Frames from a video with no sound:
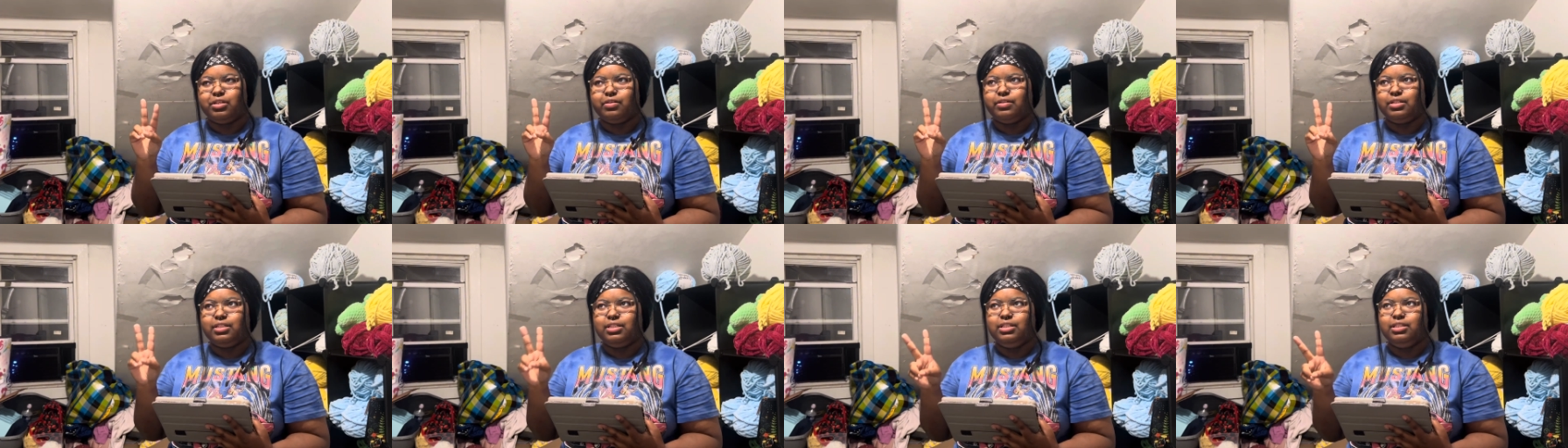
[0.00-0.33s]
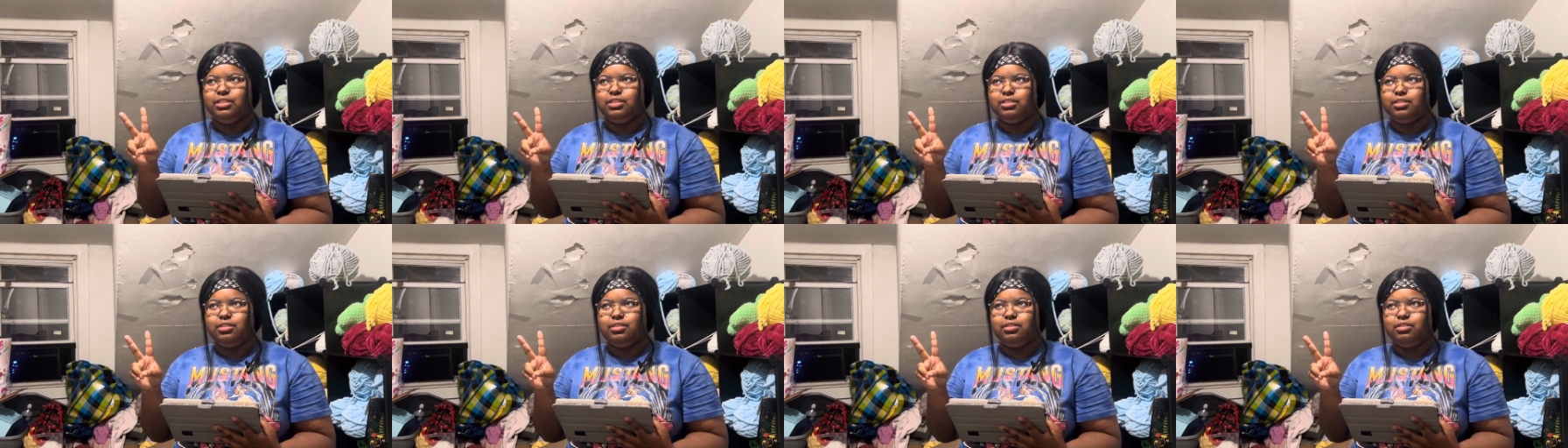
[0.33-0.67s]
There was
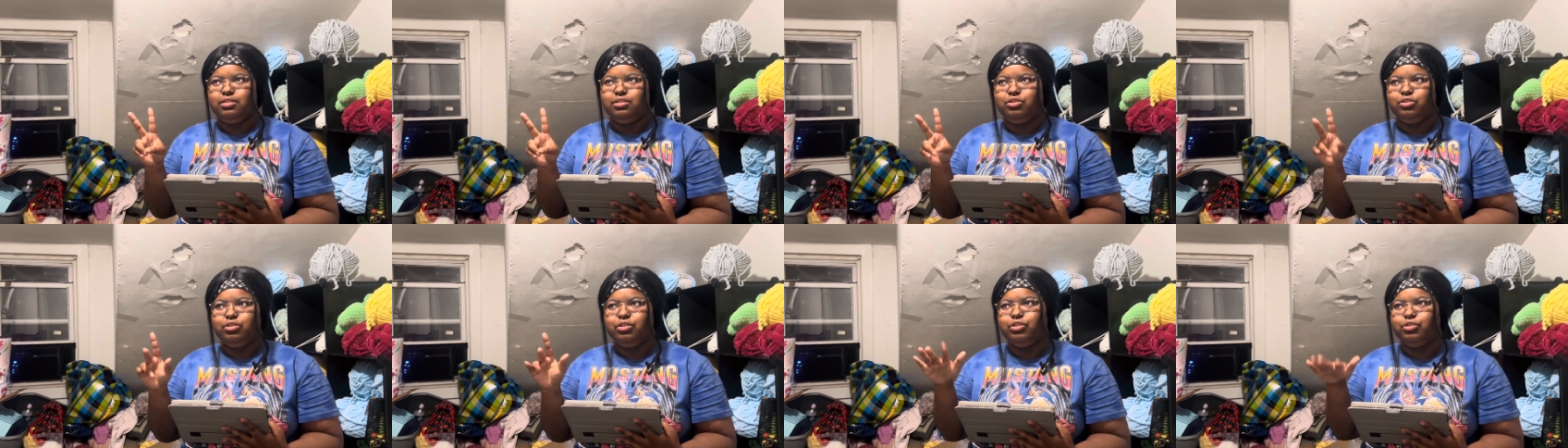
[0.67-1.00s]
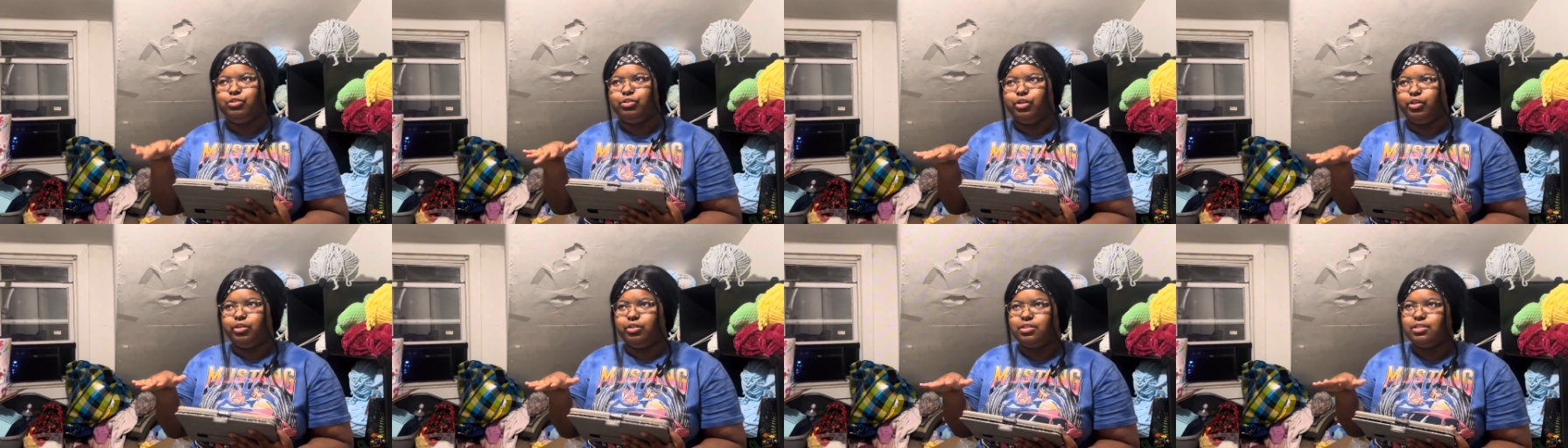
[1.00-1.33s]
these two little
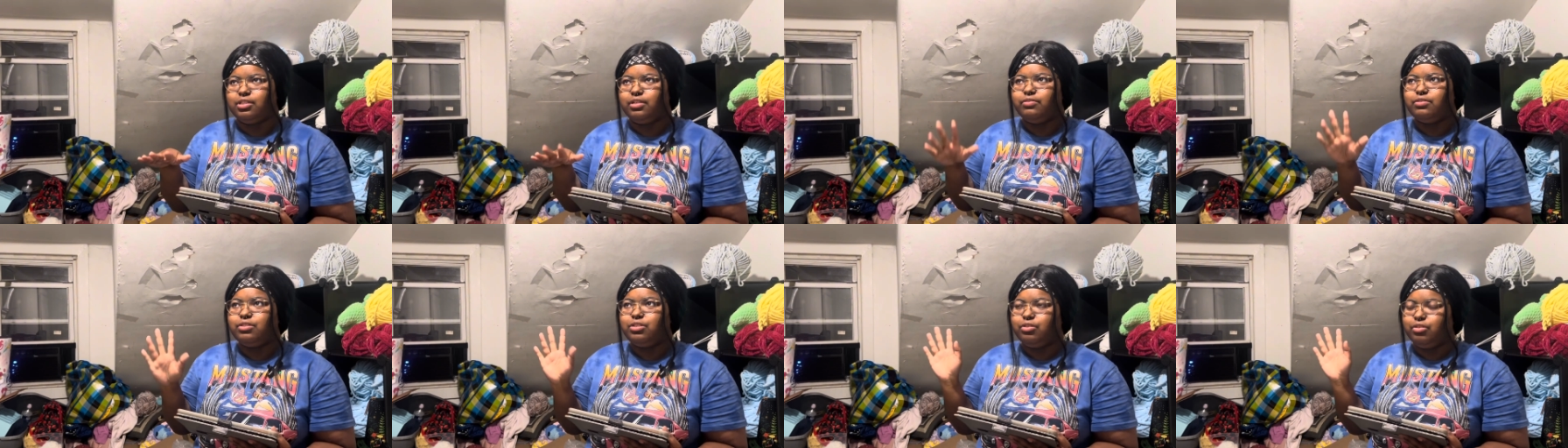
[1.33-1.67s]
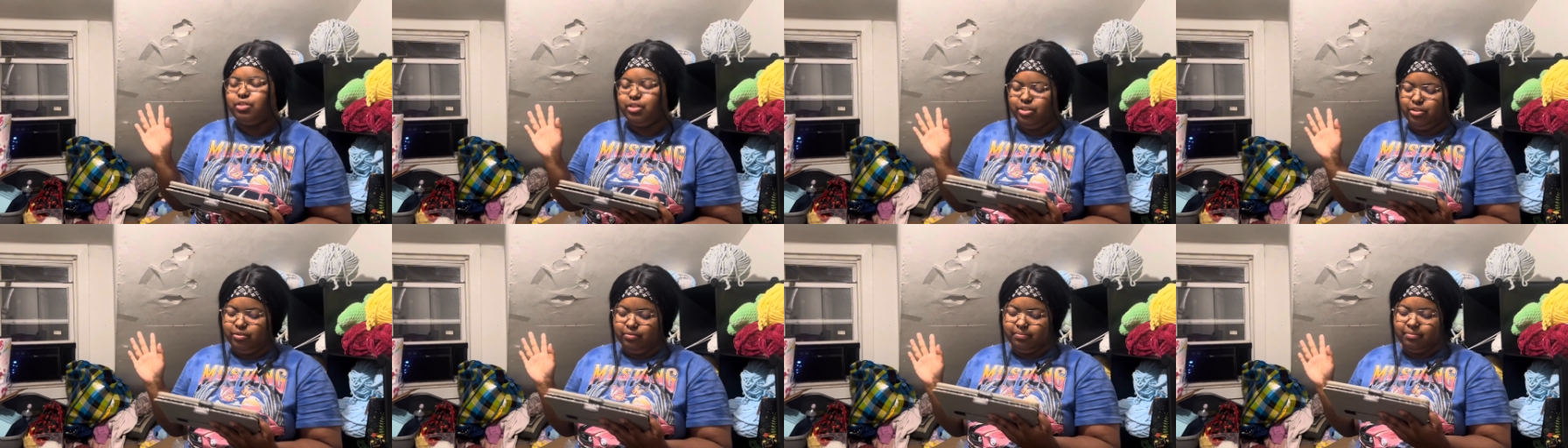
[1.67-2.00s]
girls. They were so
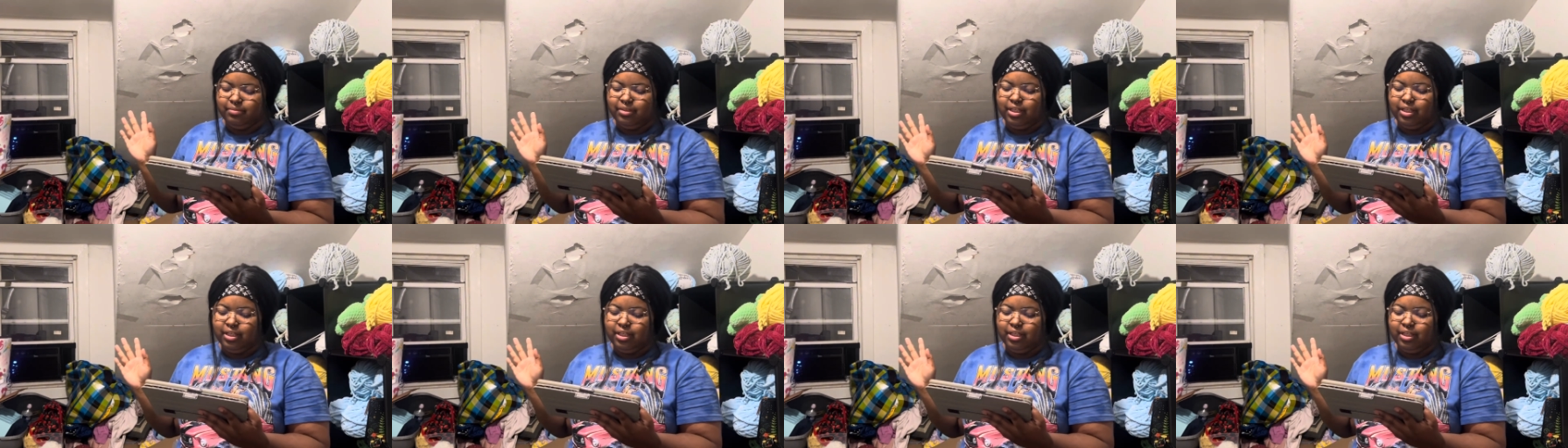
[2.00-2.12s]
cute.